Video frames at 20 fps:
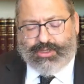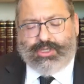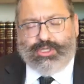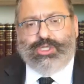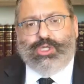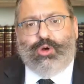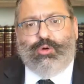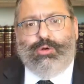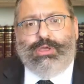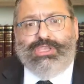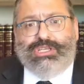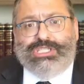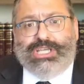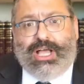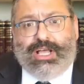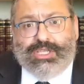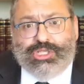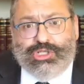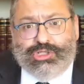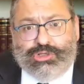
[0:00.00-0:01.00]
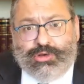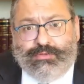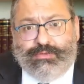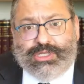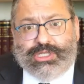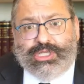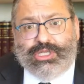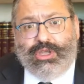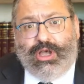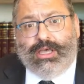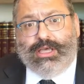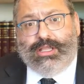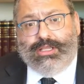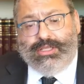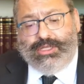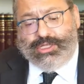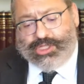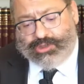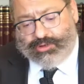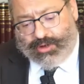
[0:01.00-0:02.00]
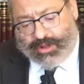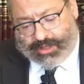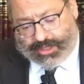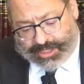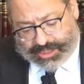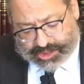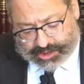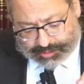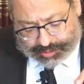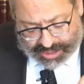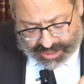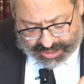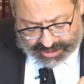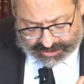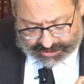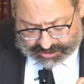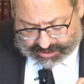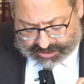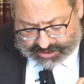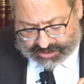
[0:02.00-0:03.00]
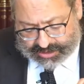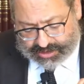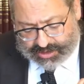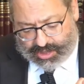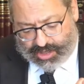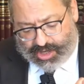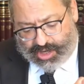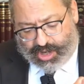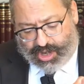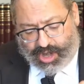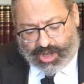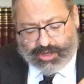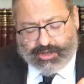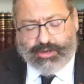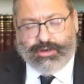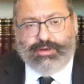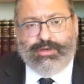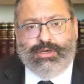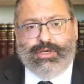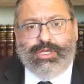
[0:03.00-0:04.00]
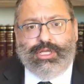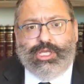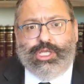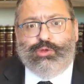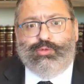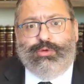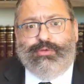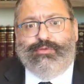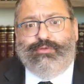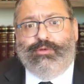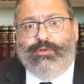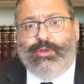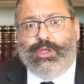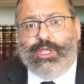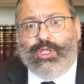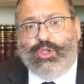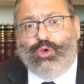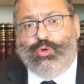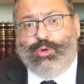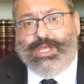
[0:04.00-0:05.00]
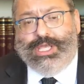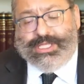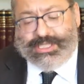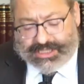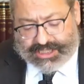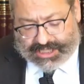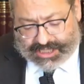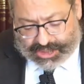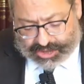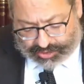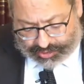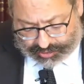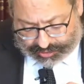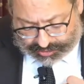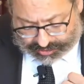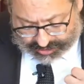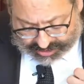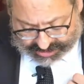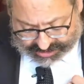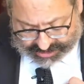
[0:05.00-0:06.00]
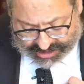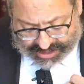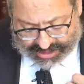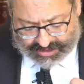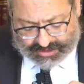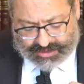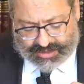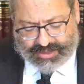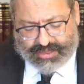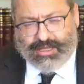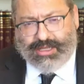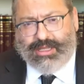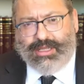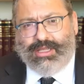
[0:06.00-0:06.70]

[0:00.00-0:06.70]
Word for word: So in the Shal Setruvis Yachel Yisrael, he explains Hagun is referring to his internal state.